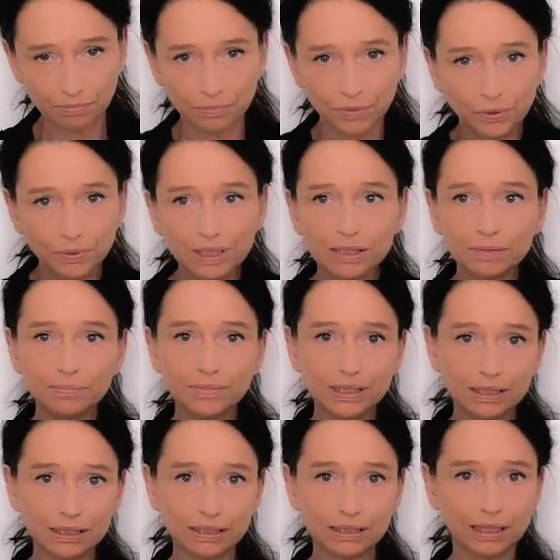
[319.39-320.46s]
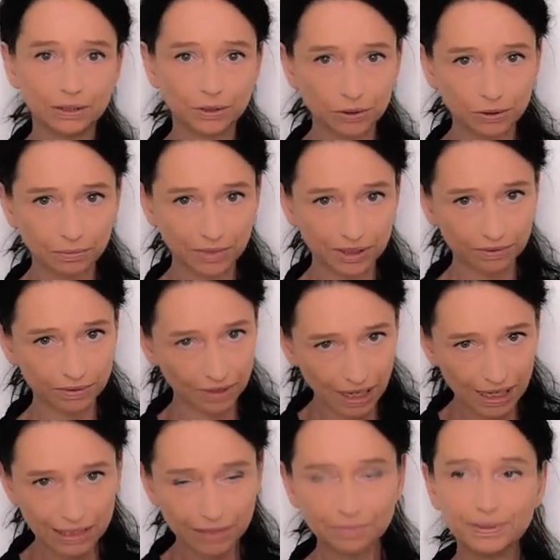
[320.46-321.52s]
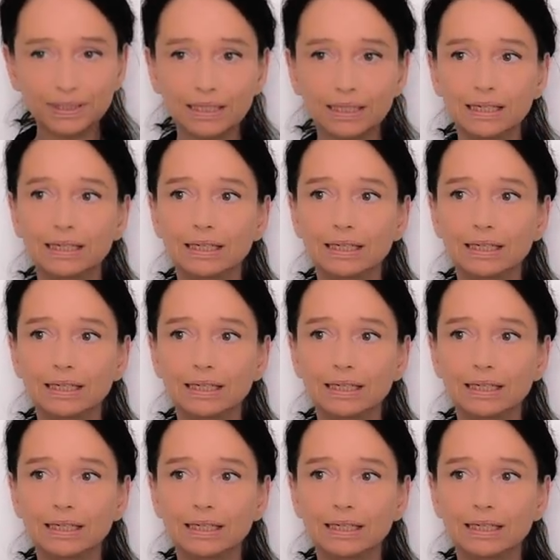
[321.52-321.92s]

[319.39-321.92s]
Monism is a term in philosophy